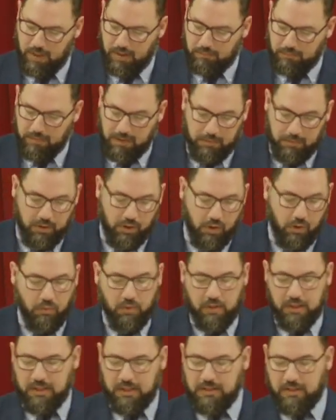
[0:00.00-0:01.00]
Maybe no
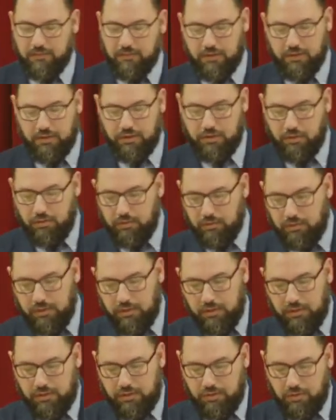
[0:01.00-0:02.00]
one has ever sold
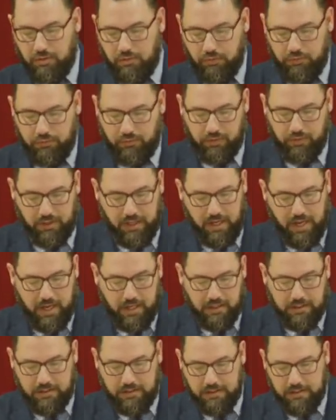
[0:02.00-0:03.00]
their soul for
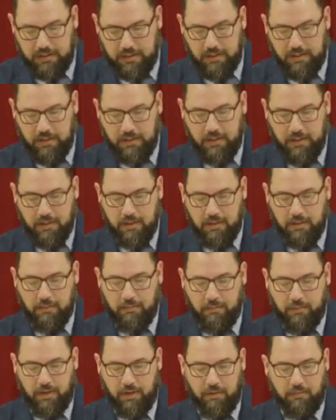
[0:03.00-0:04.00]
less.
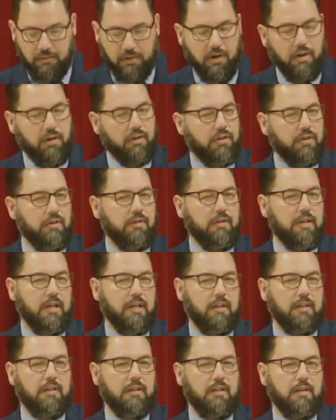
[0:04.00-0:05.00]
But I would argue
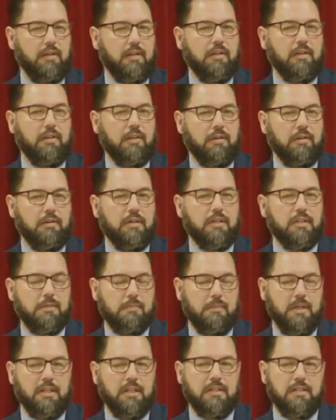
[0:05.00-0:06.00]
that there, there is
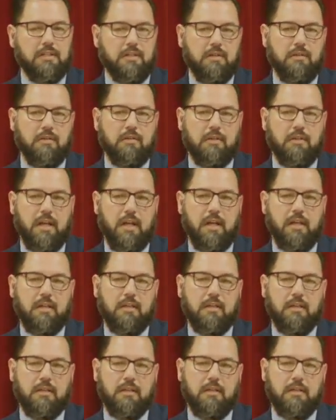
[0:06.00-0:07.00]
many still that
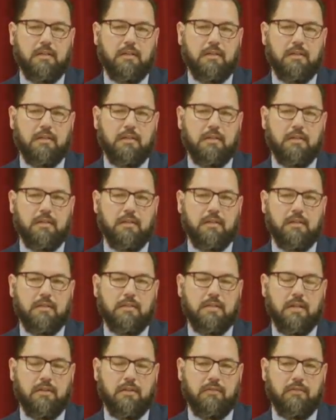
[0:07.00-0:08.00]

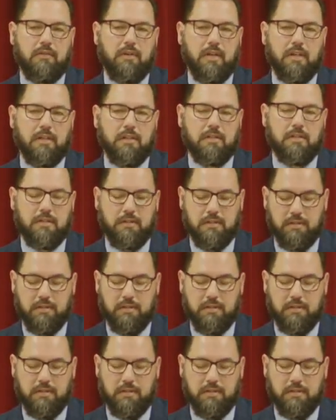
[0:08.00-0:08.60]
sell it for less.